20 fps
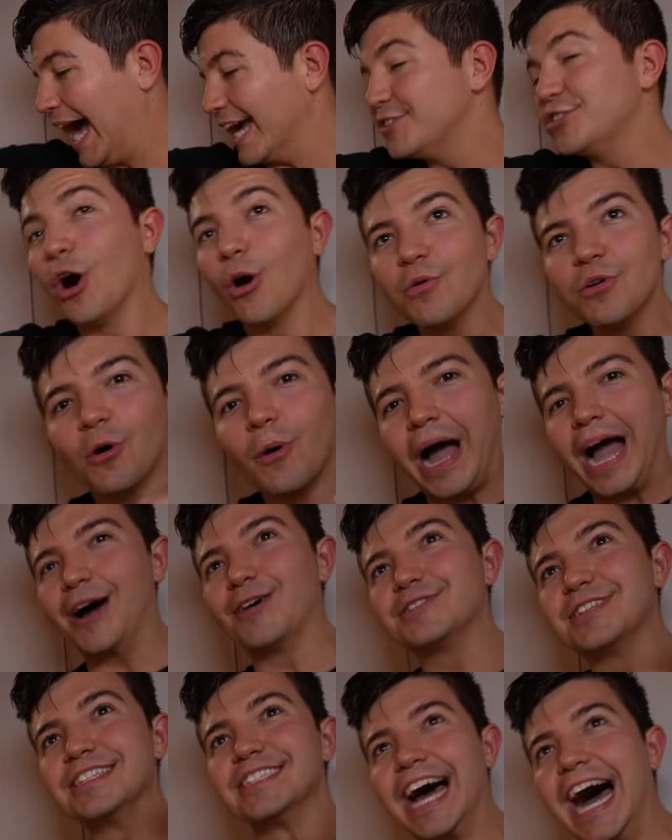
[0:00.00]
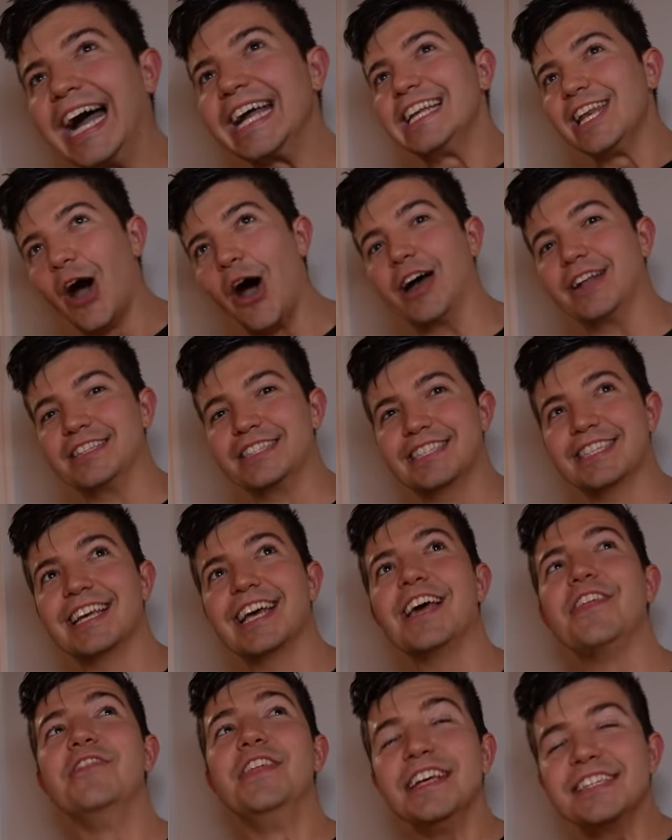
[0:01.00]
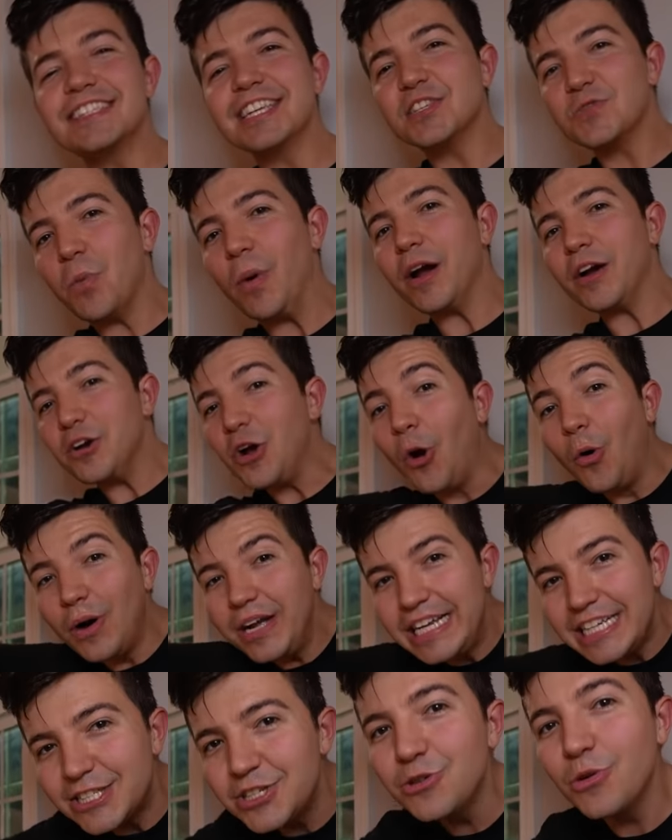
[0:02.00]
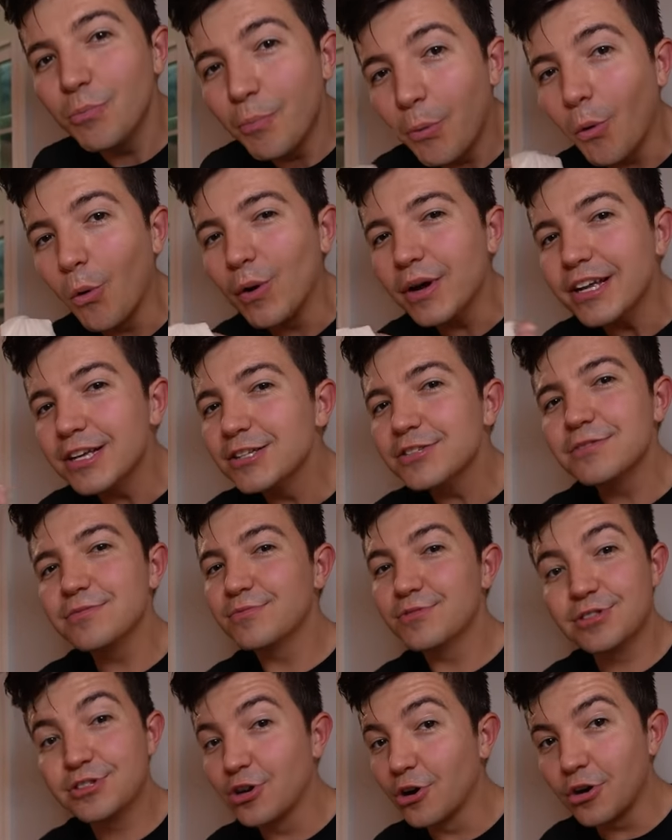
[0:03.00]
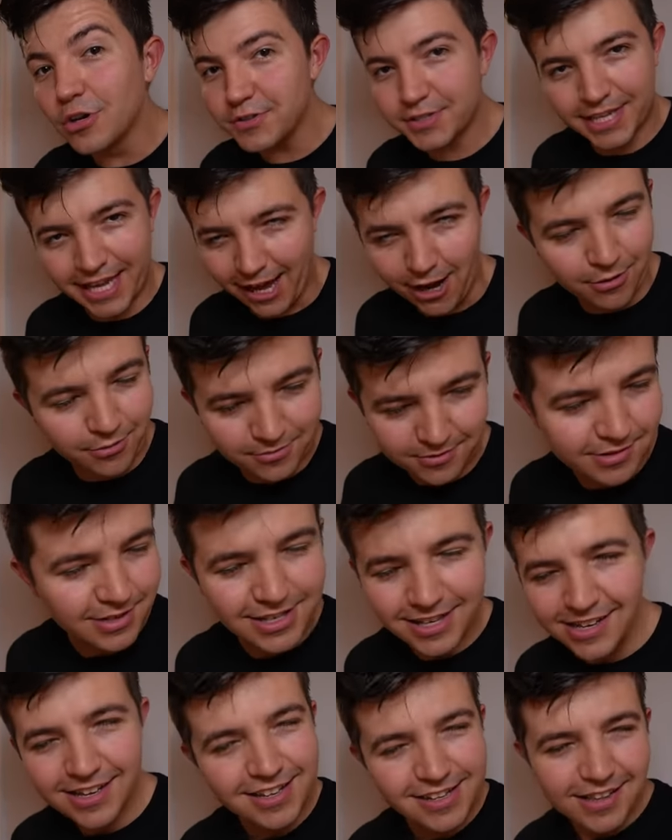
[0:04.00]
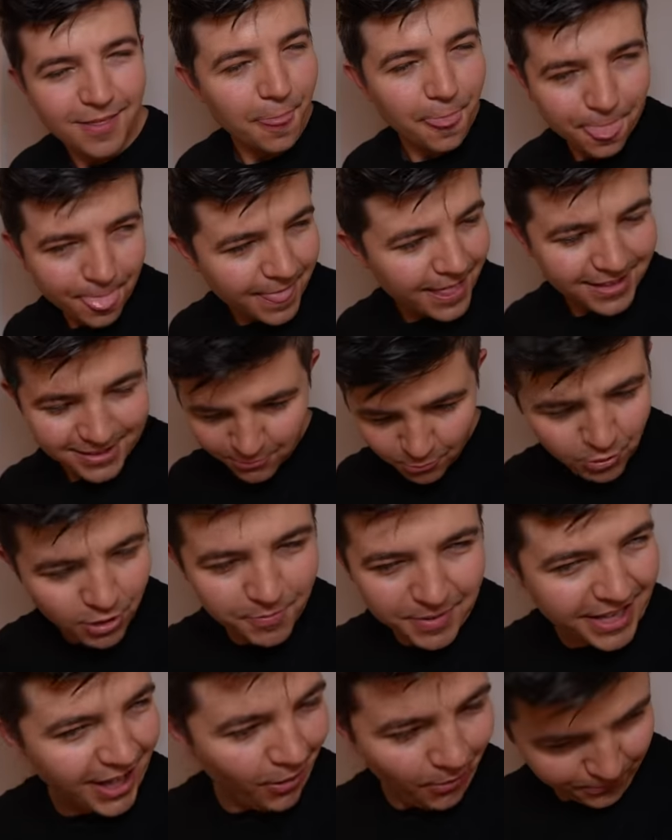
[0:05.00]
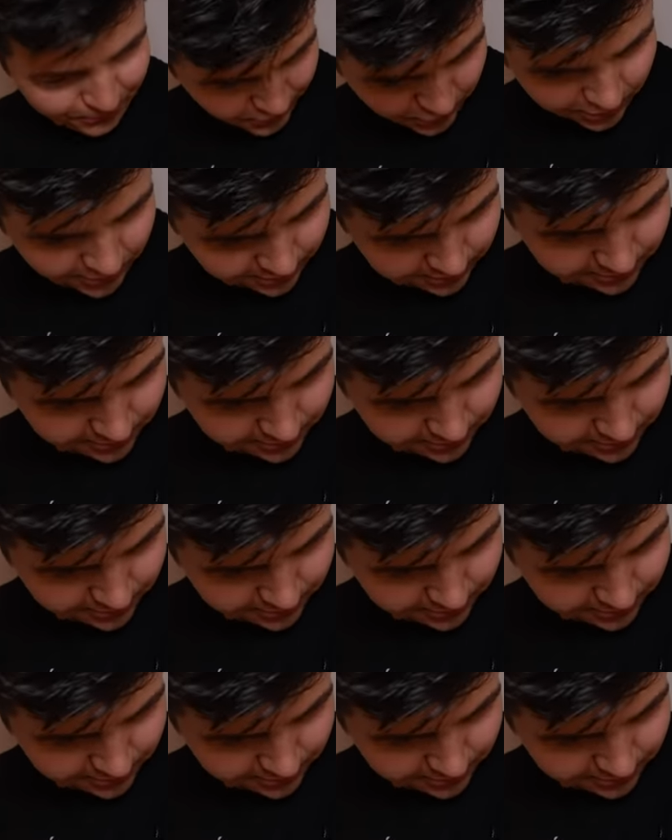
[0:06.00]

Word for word: I don't know how to tie knots. This is where going to boy, Girl Scout would have been helpful.